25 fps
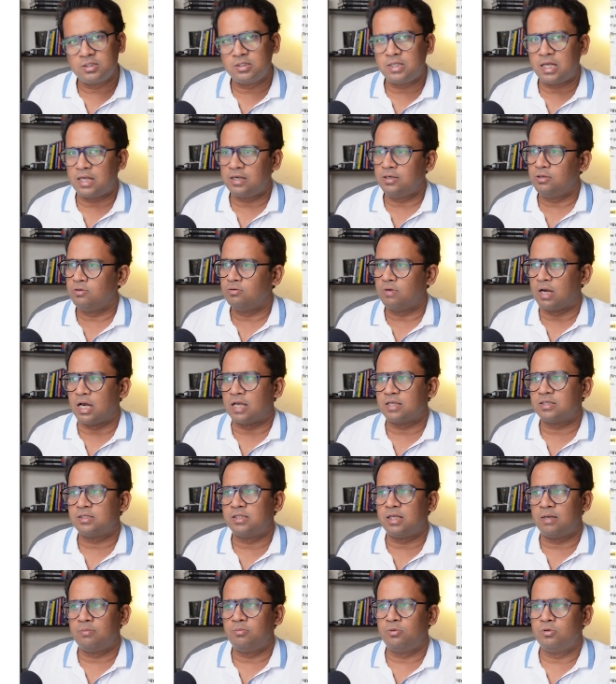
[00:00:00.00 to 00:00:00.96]
then you ask
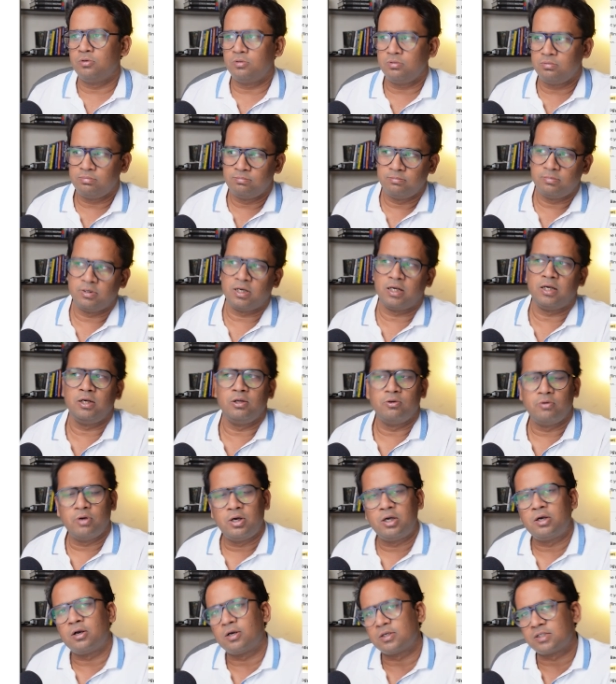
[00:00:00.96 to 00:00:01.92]
them to renew
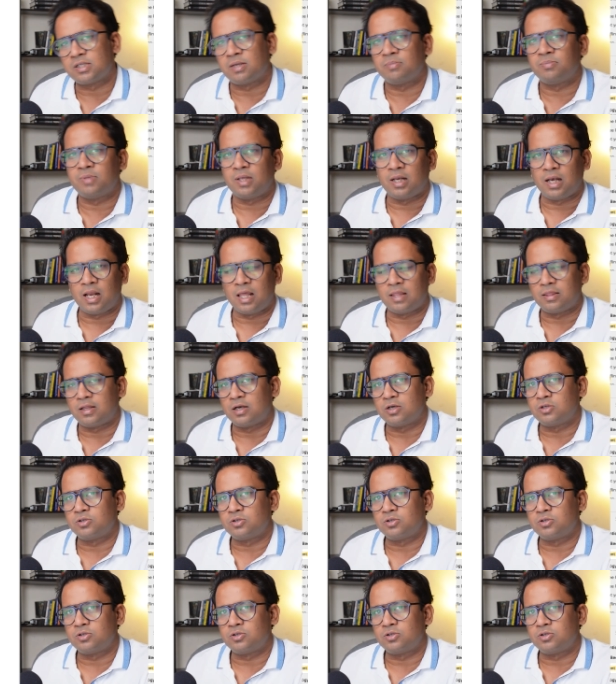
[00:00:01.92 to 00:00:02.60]
it or something like that.